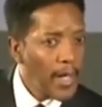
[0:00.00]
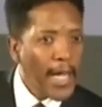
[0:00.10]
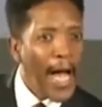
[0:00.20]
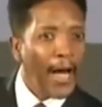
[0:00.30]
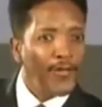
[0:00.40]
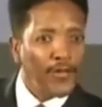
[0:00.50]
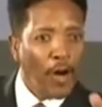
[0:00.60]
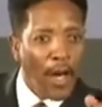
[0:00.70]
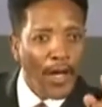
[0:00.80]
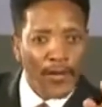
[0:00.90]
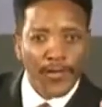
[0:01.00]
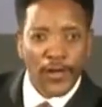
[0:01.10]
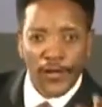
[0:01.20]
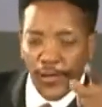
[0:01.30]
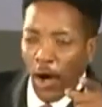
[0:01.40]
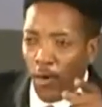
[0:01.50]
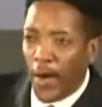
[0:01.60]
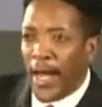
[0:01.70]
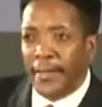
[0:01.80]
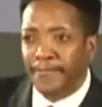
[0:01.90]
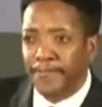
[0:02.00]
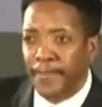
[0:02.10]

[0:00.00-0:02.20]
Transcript: God is calling us into soul winning.